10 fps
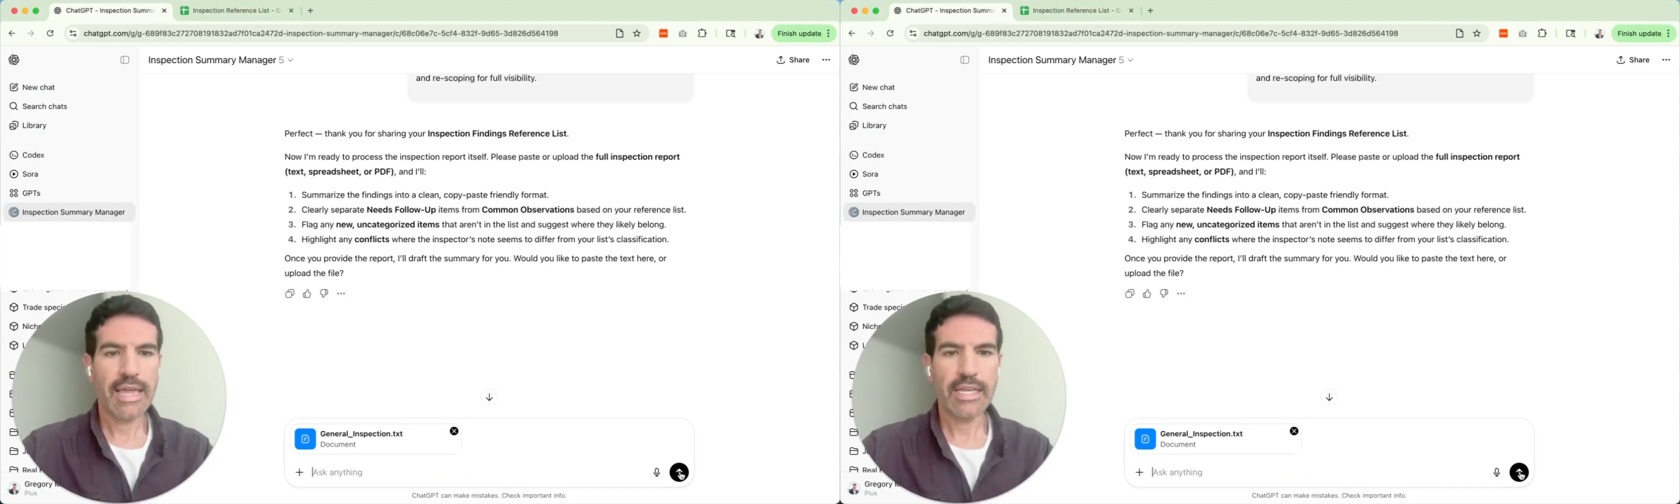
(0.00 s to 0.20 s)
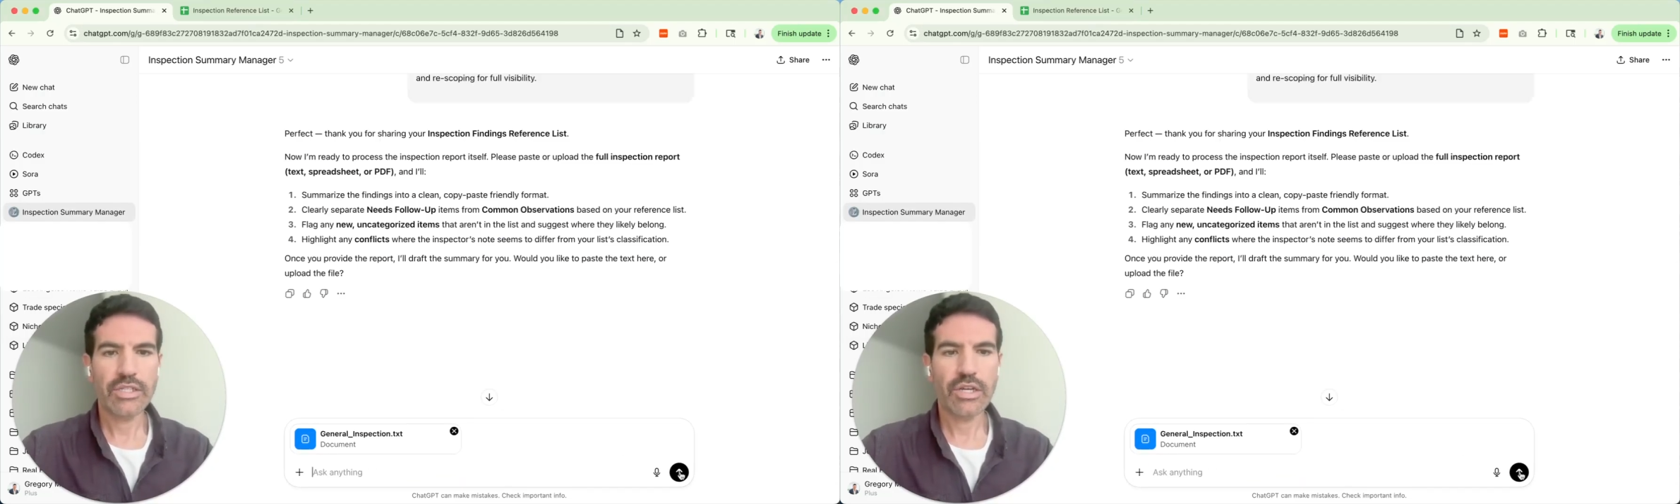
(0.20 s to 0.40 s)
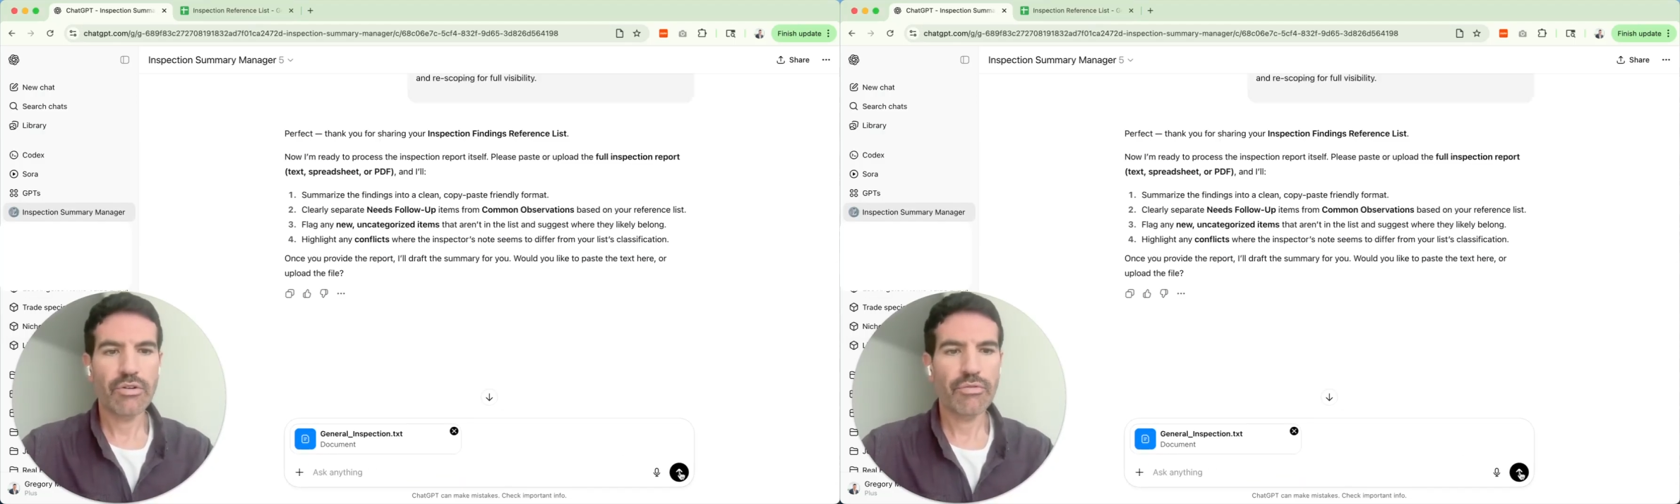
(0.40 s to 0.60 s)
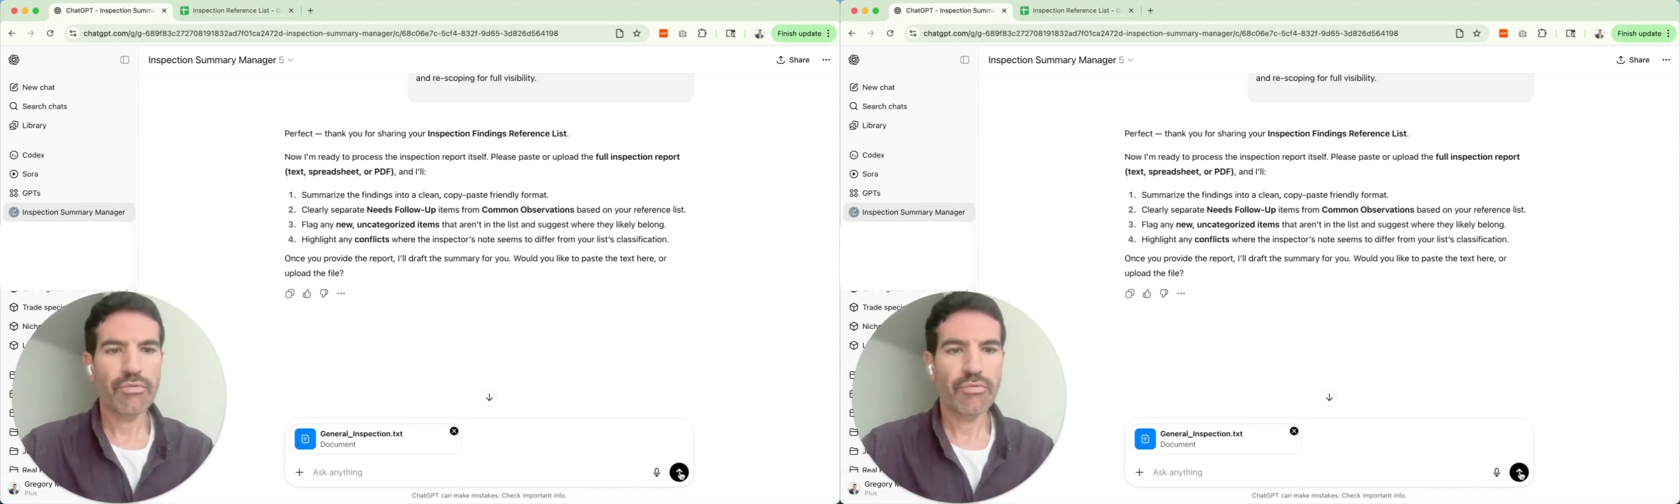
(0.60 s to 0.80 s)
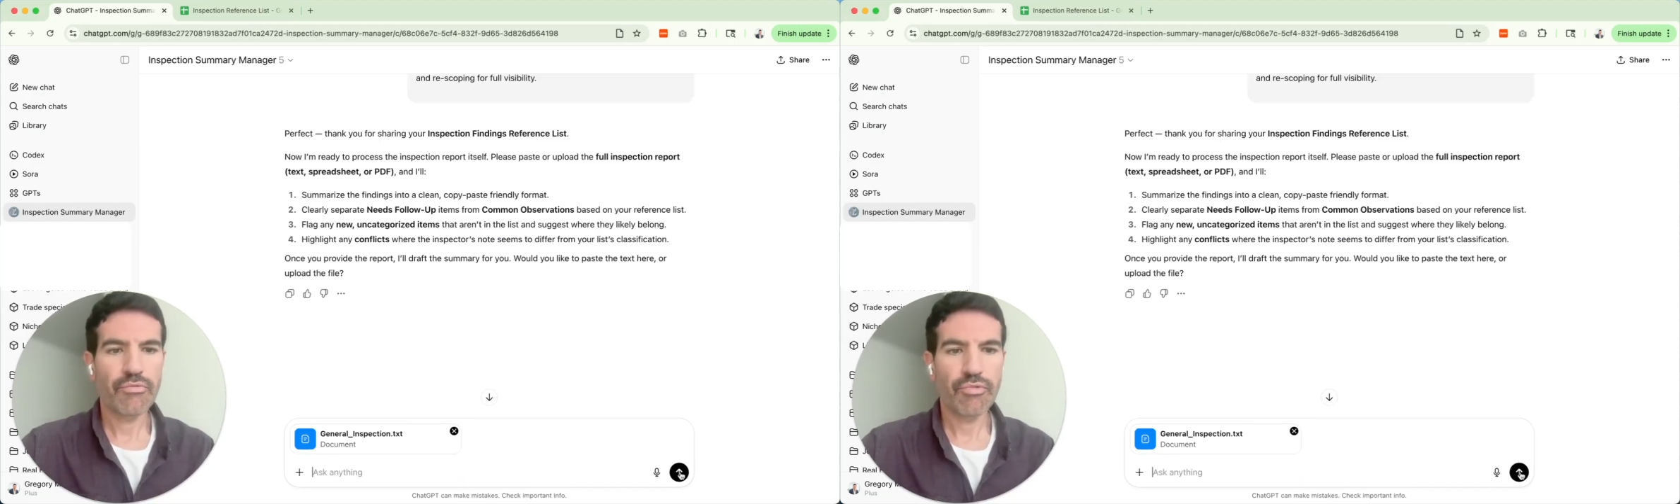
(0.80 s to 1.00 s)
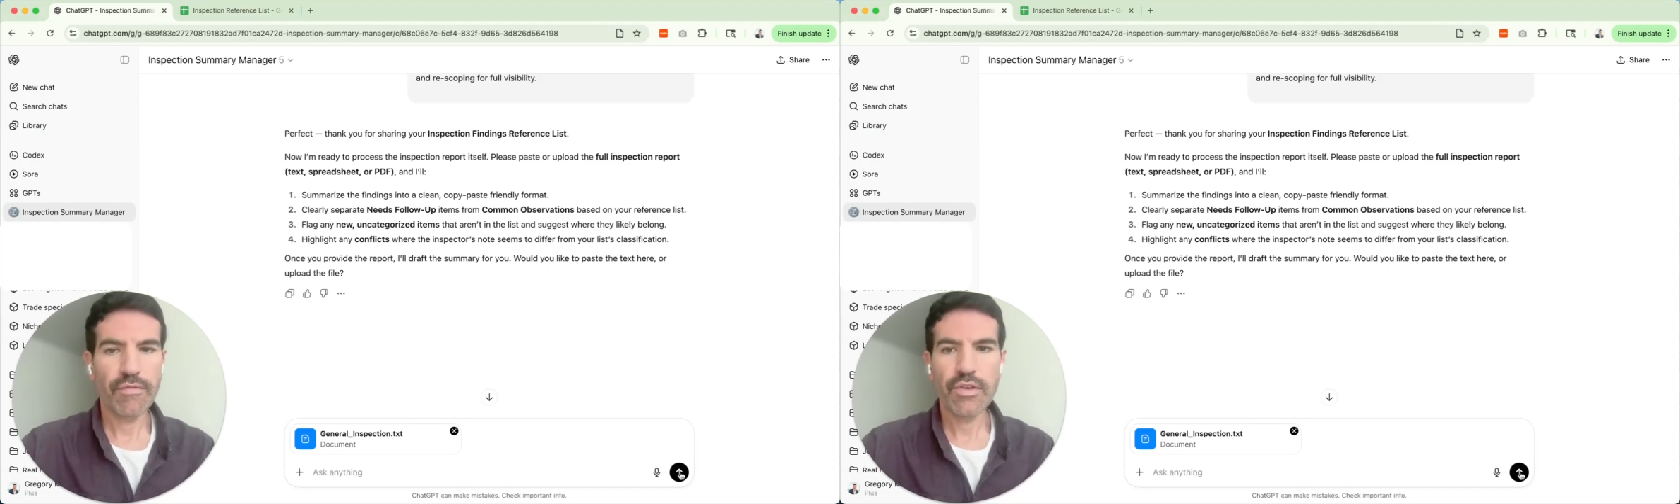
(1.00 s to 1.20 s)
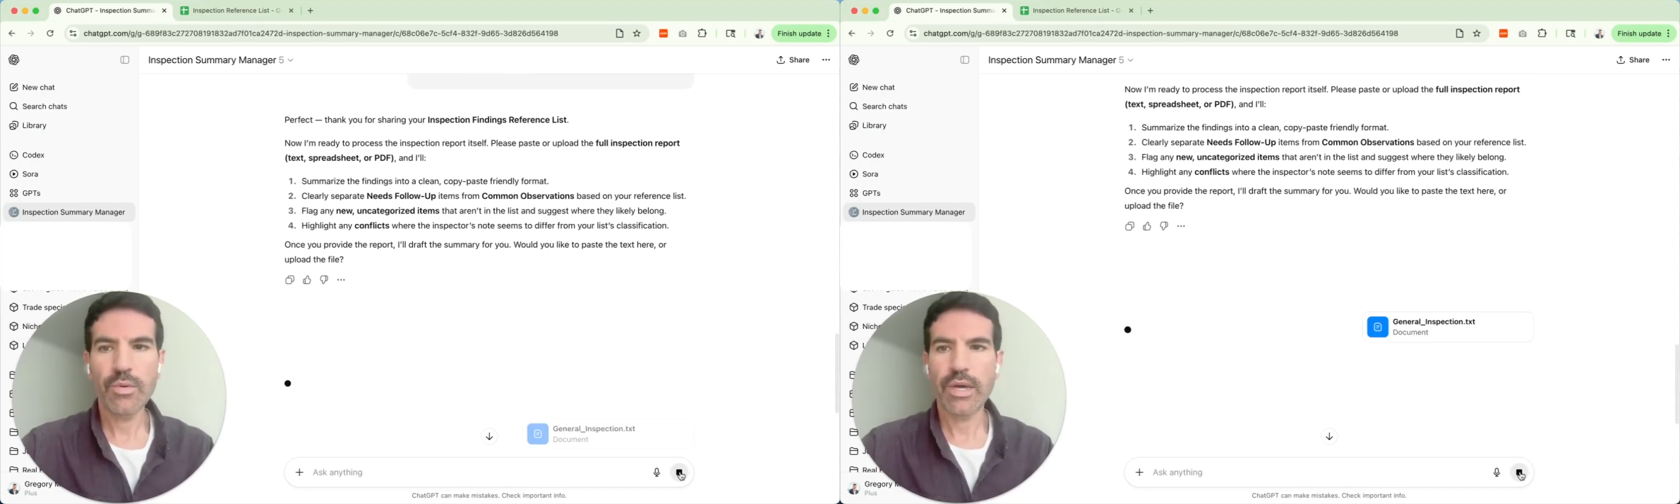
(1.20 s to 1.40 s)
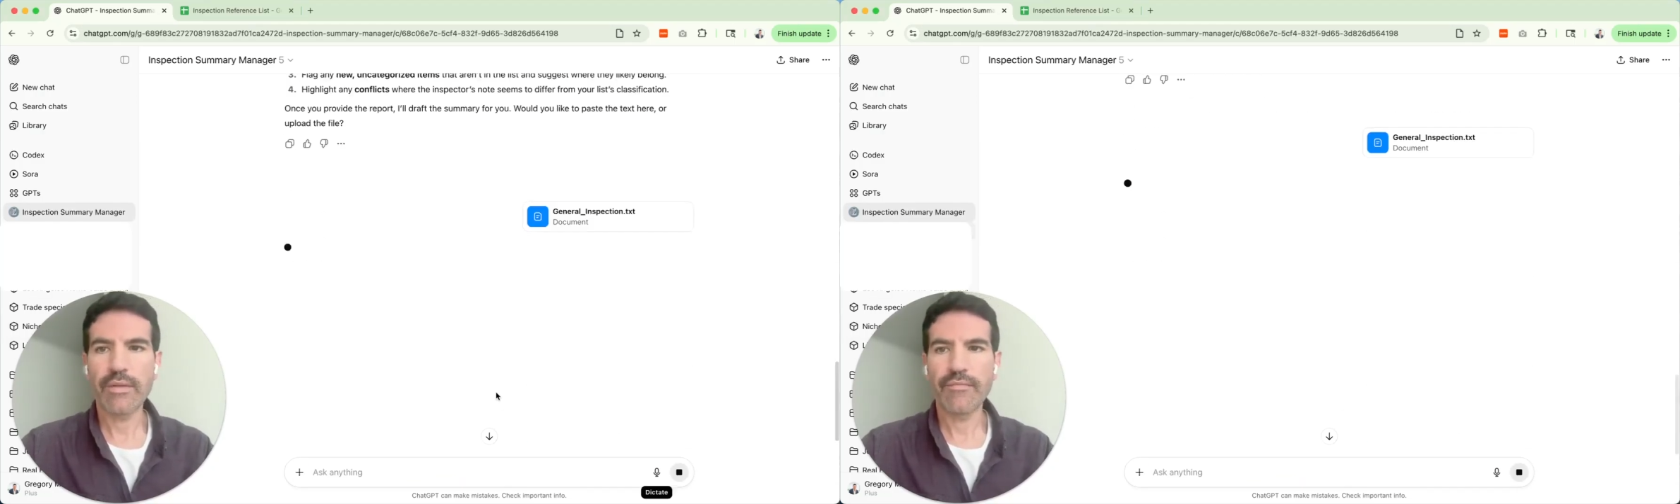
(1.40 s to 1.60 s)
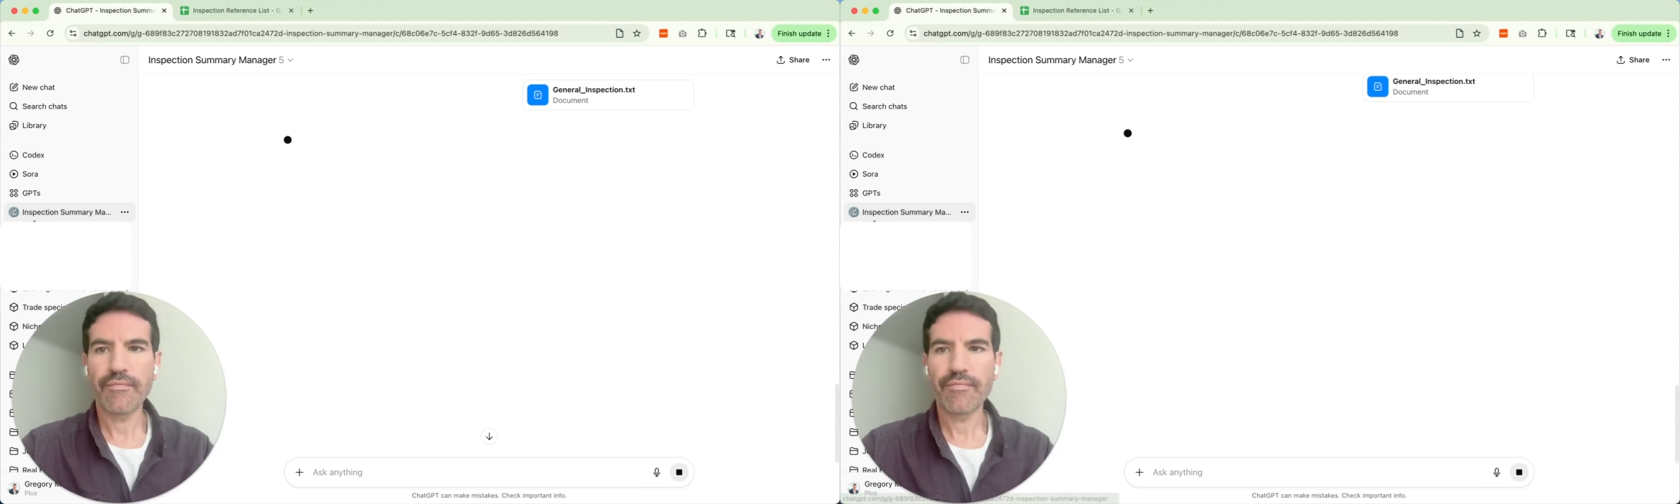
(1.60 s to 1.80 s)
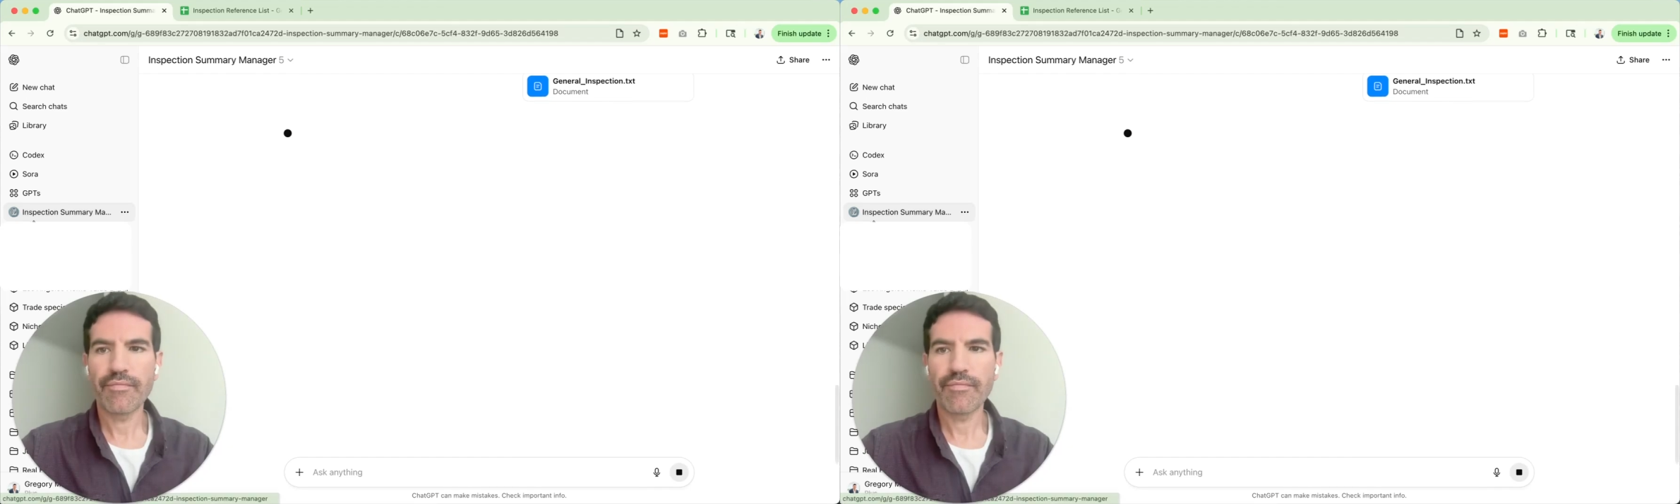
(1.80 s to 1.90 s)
and it's going to review it.